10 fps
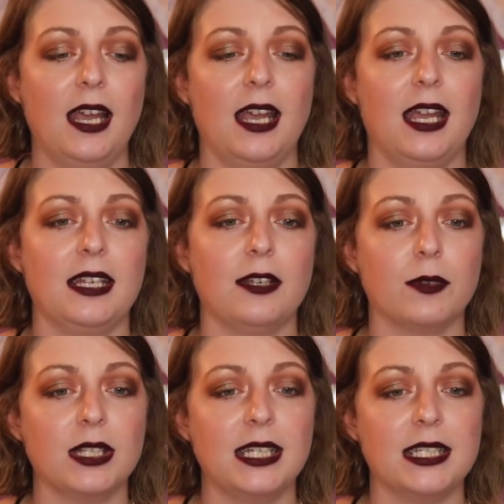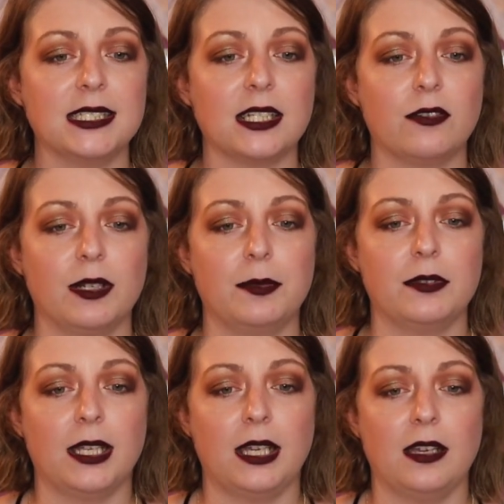And it really is a
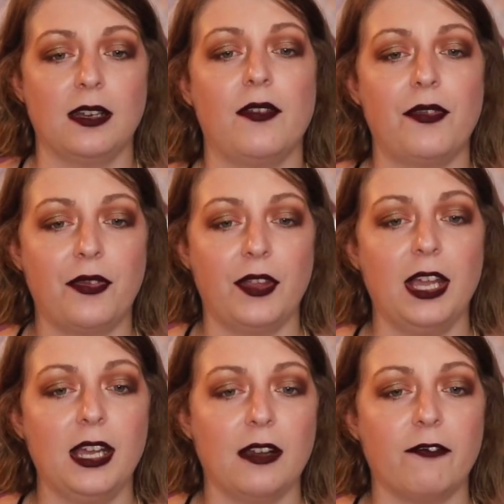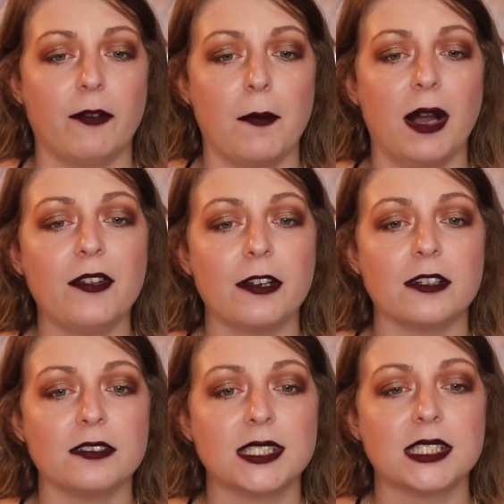crippling thing for
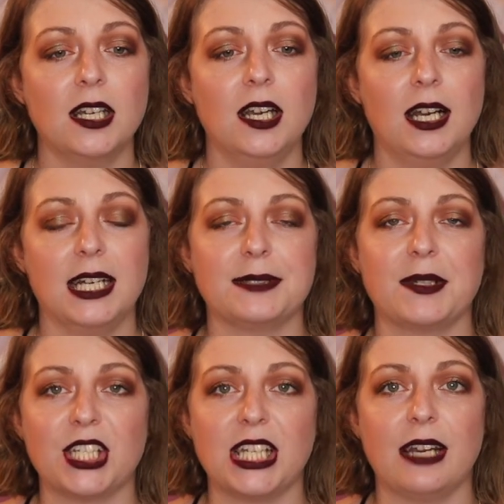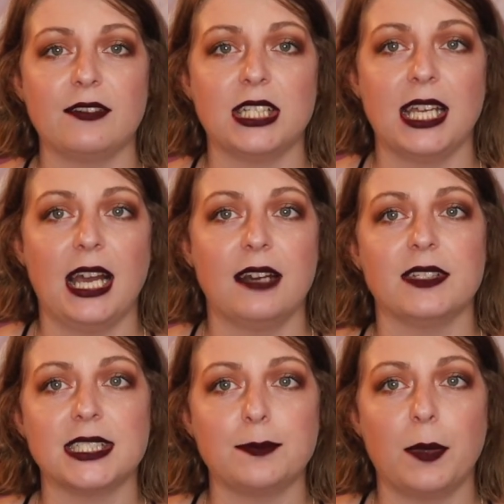mothers, especially after they have
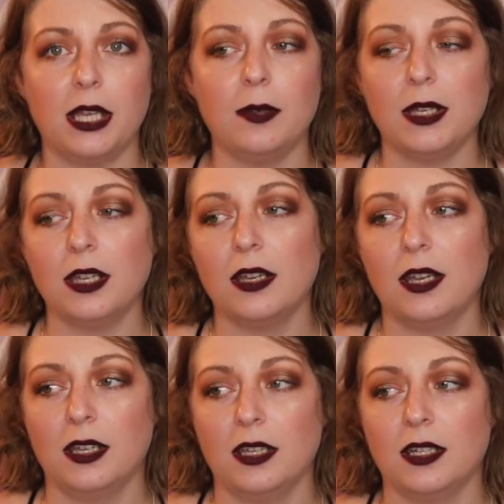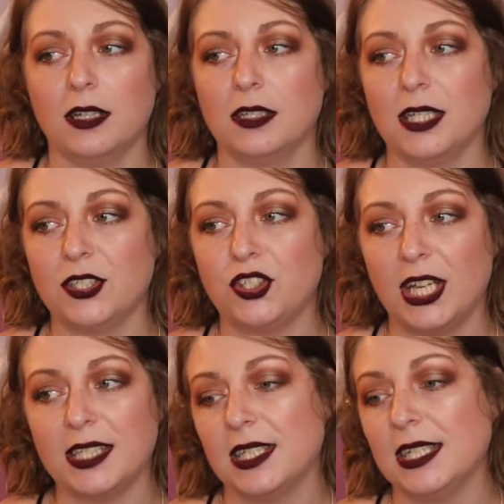this baby. And it's,
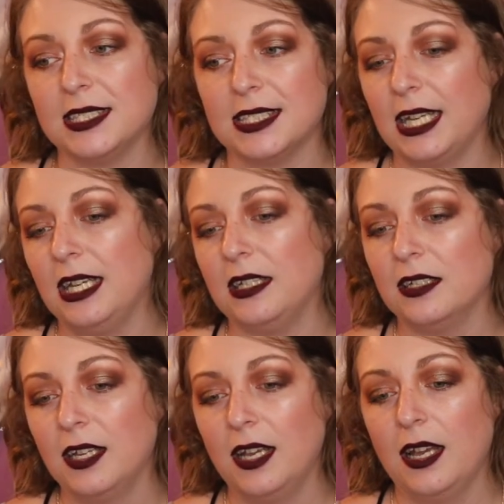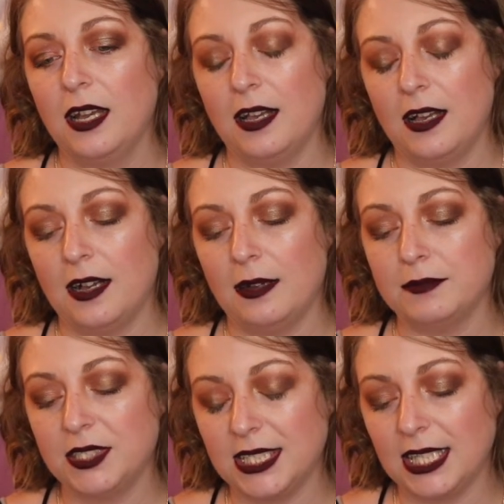it's insane um,
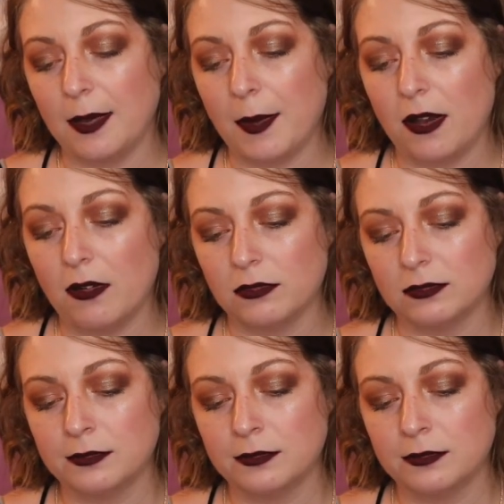to think about